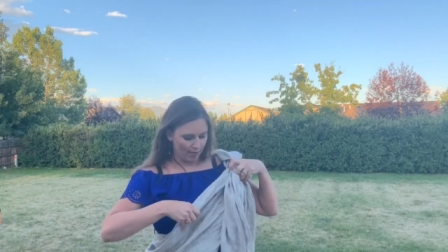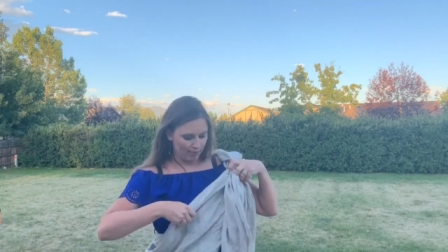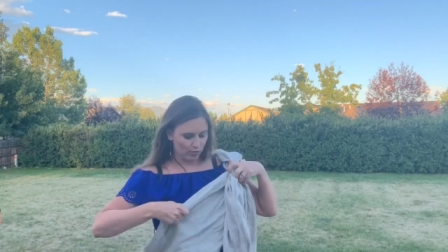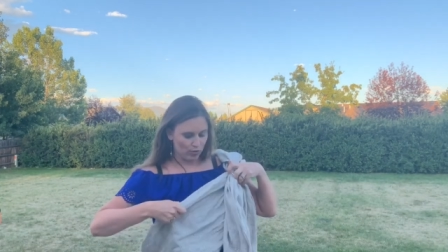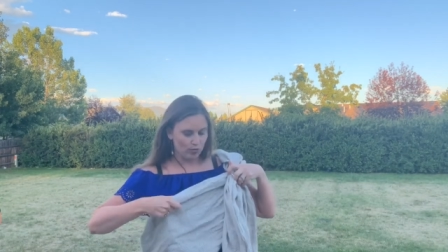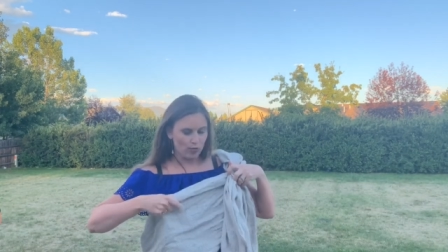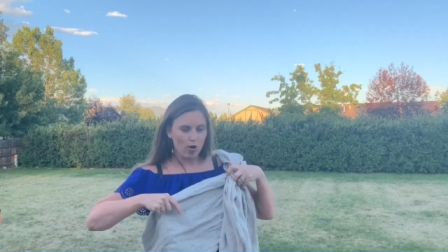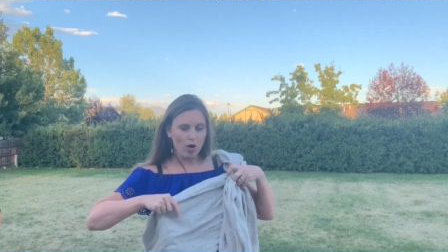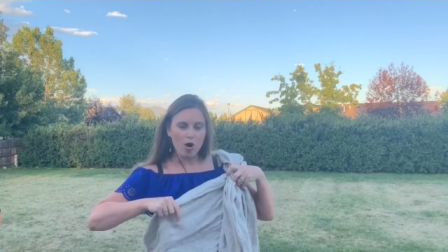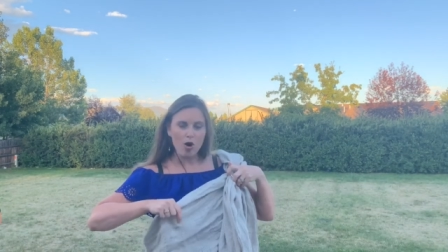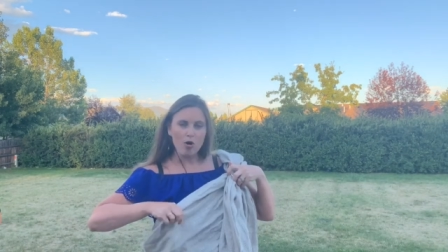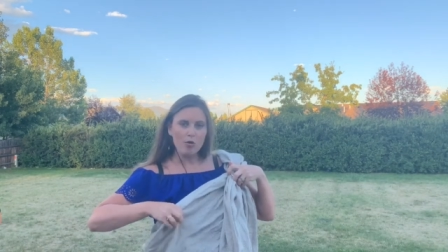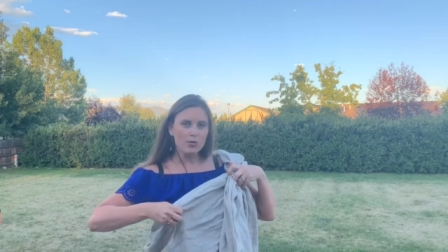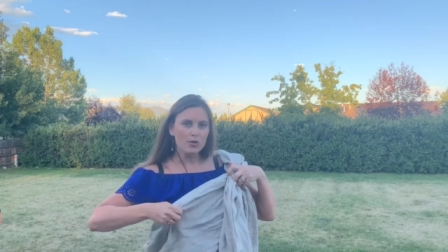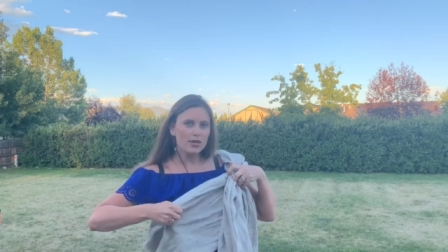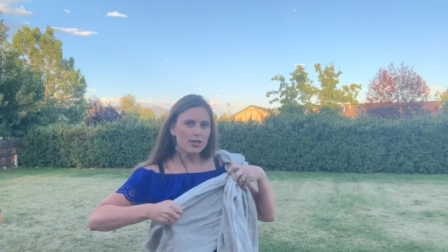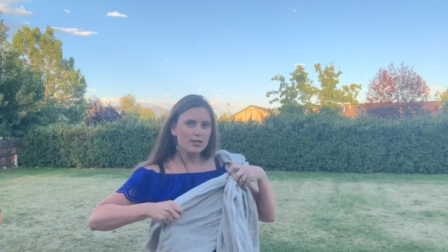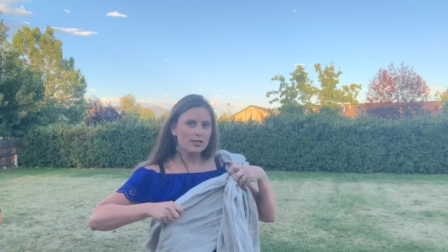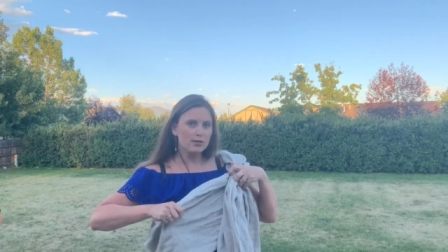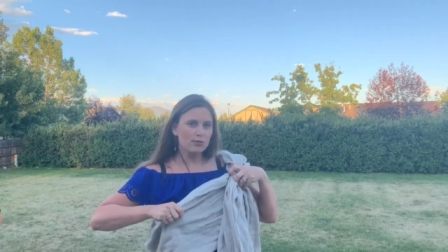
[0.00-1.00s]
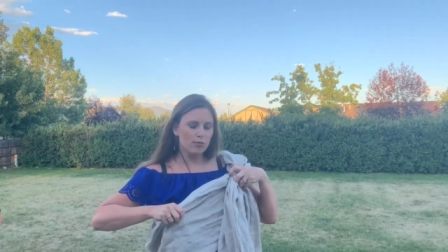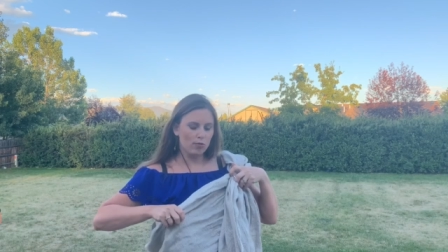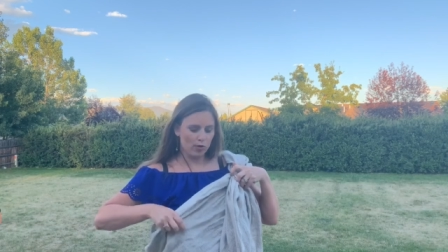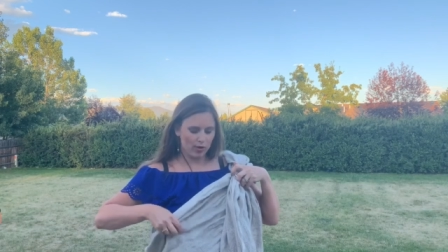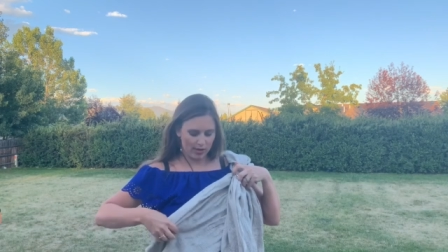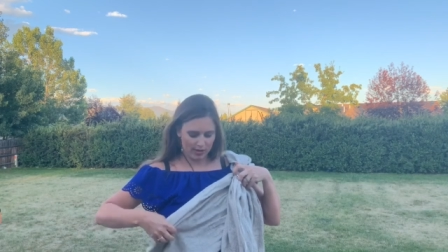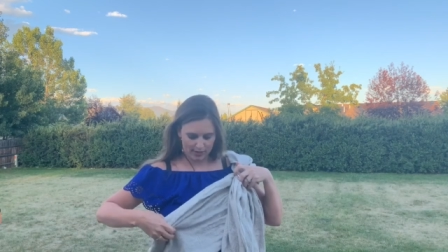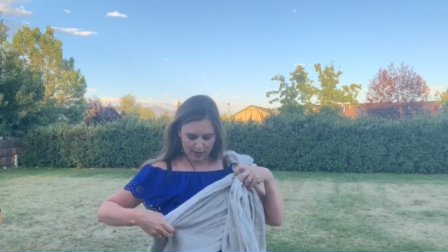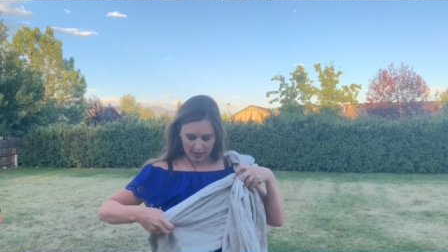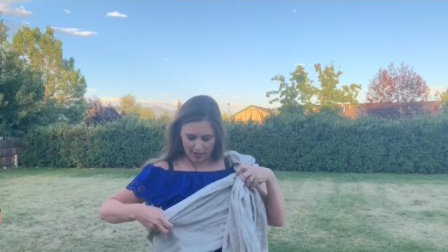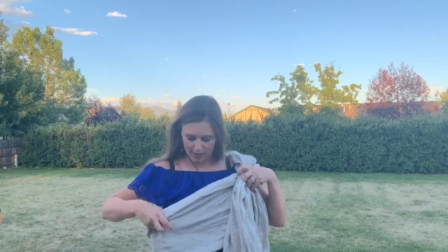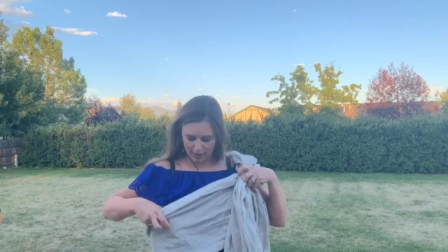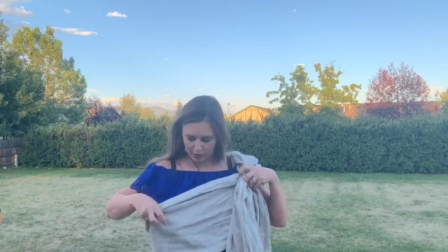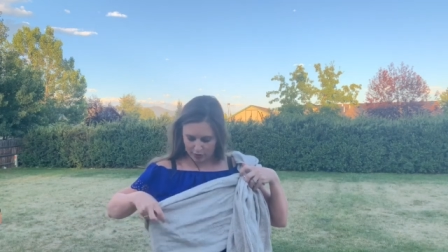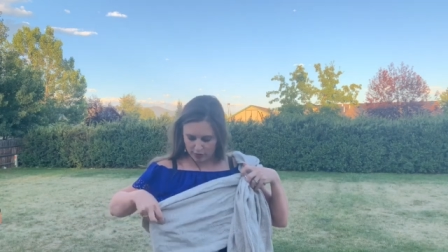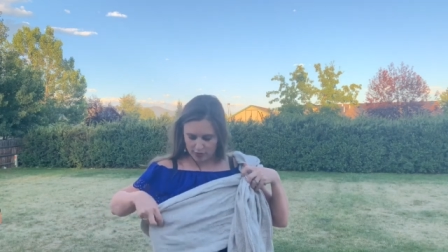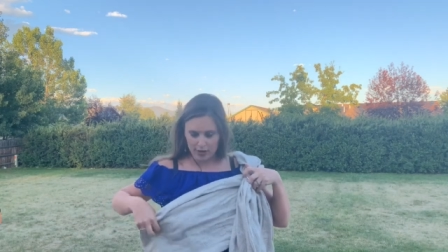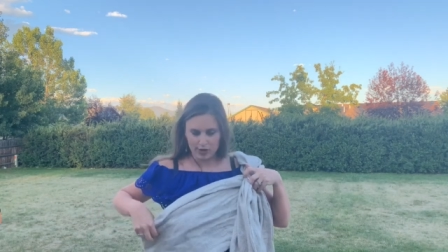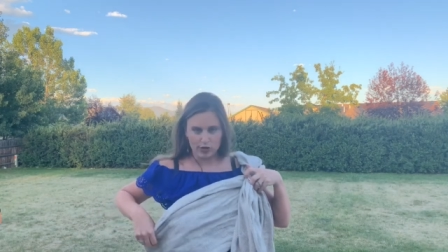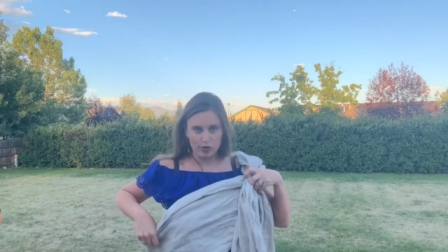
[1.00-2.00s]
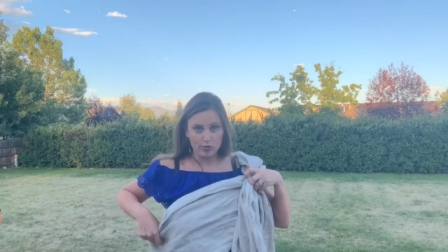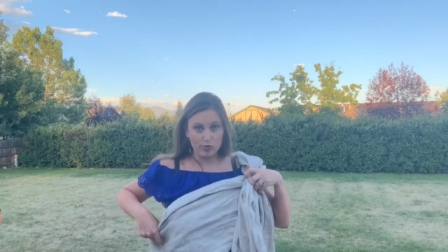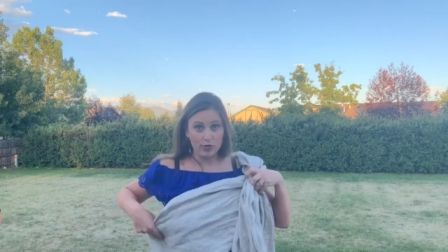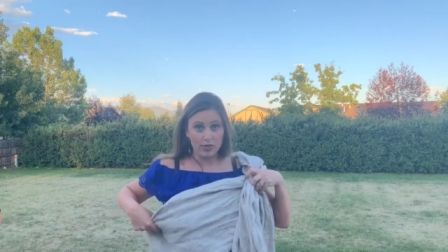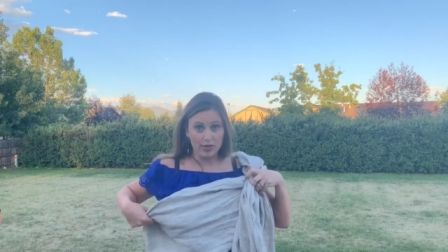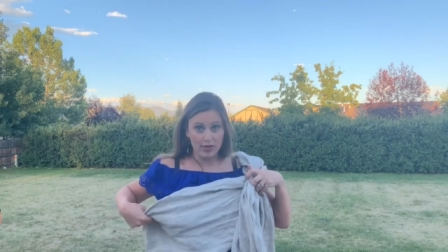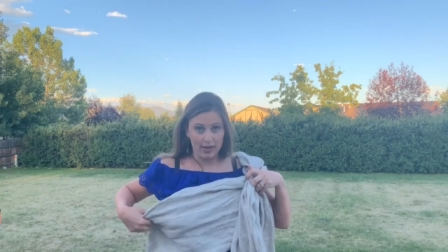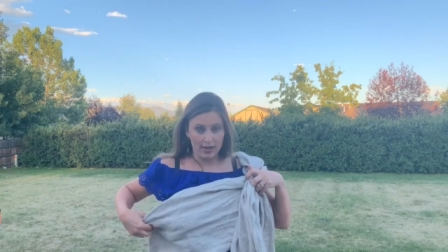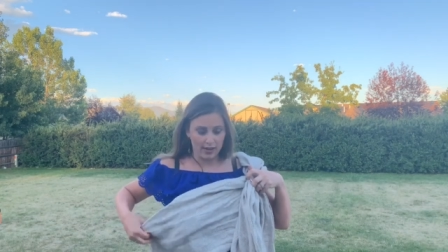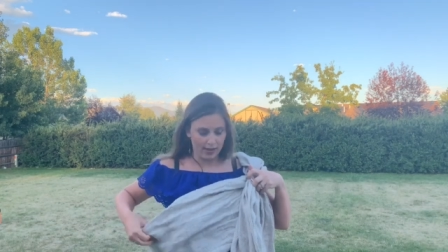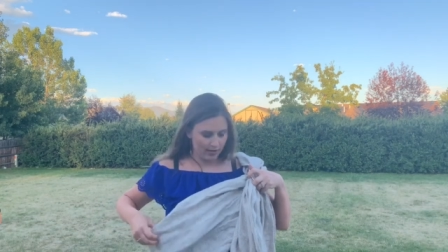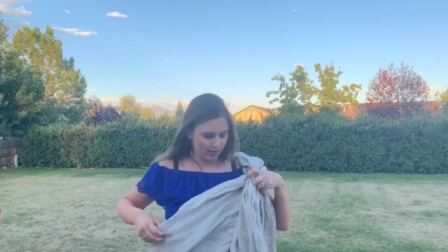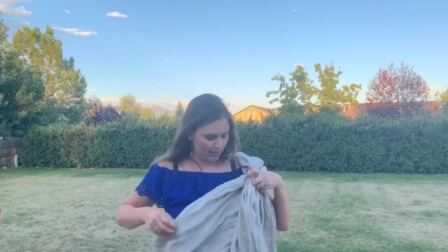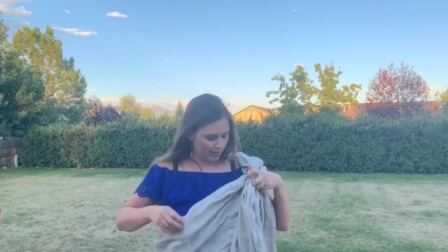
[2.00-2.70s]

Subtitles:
You always want it tighter than you think,